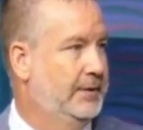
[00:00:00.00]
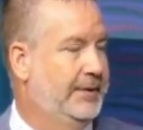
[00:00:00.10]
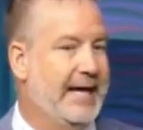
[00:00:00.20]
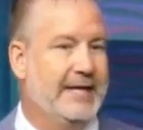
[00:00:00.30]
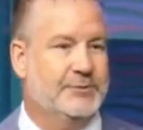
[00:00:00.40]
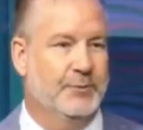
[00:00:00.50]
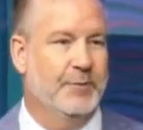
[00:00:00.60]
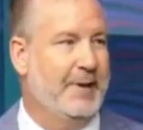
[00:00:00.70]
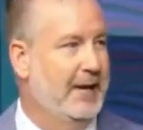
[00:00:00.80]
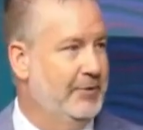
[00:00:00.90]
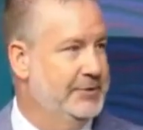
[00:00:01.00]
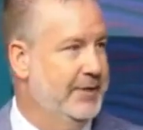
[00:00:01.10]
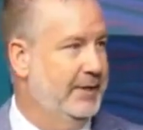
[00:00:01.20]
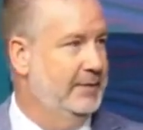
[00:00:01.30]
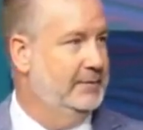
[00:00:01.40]
That's where the power's
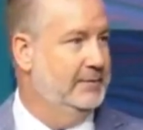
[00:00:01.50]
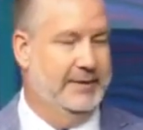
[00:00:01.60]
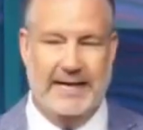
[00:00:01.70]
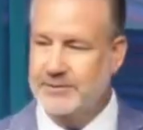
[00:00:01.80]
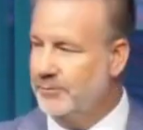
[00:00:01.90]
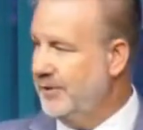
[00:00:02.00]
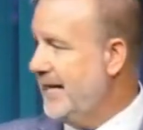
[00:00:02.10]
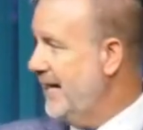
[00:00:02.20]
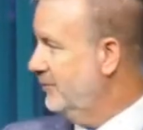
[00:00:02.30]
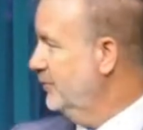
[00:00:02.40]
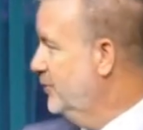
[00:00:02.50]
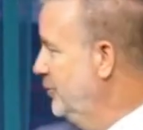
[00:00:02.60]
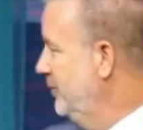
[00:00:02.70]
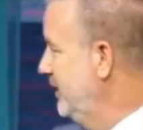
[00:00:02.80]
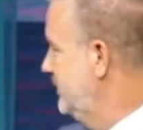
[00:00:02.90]
at. That's where Kathryn
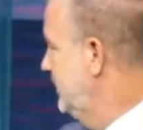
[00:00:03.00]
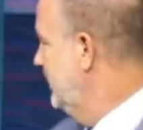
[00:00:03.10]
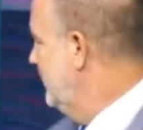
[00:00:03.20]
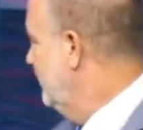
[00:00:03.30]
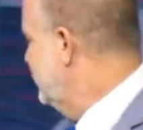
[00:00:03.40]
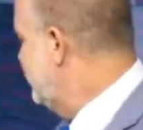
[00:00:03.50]
Kuhlman would